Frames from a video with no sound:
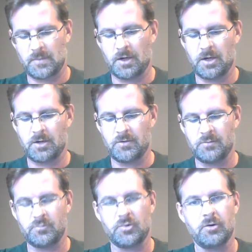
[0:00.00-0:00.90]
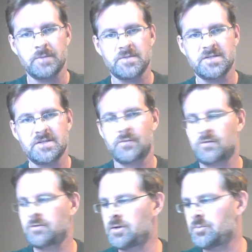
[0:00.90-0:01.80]
algorithm program system
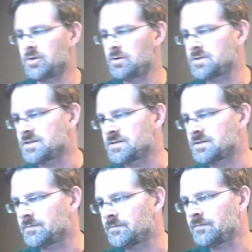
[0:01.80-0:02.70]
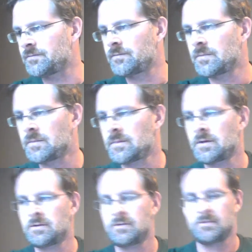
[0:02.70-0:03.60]
through your computer system.
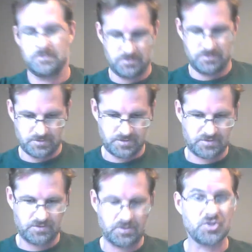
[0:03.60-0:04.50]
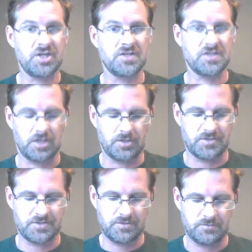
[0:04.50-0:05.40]
All right, so you can change the color
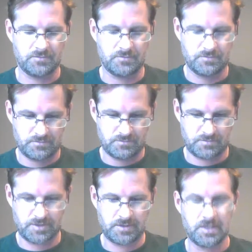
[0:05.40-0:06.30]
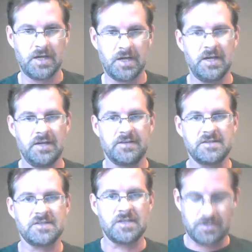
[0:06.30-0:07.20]
too. Right?
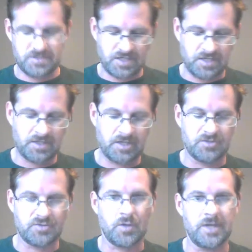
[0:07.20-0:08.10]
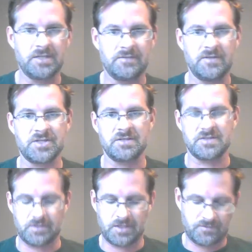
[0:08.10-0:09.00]
This is understanding that you're 20
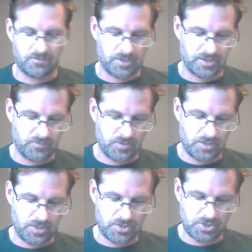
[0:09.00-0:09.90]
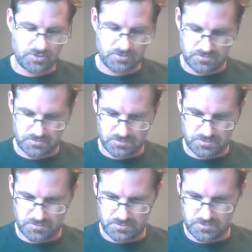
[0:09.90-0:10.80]
divisions, okay, through line communication.
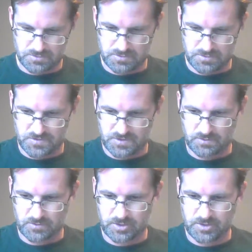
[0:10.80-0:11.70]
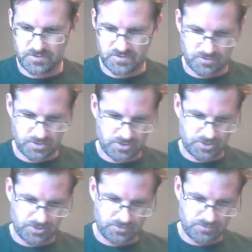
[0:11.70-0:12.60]
So we're going to use
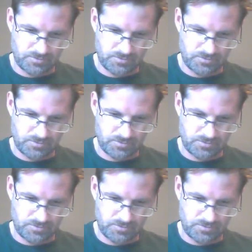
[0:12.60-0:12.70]
orange.